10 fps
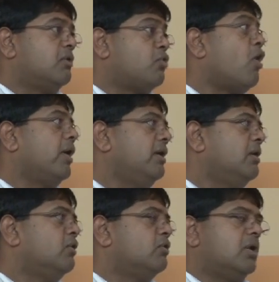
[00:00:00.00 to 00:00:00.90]
Roy,
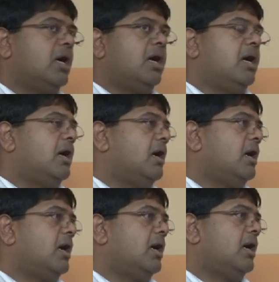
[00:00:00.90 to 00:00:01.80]

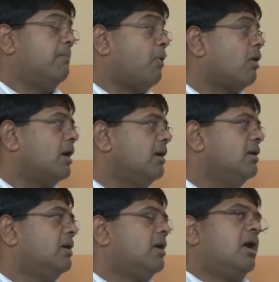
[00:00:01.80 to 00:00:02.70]
a blogger
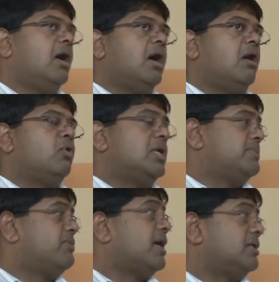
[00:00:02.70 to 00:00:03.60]
who
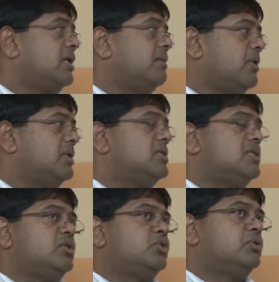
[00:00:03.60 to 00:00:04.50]
has been writing about
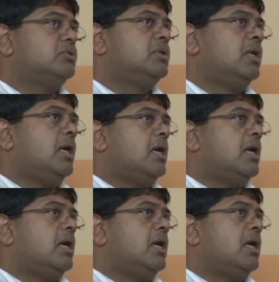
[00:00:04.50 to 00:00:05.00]
these issues.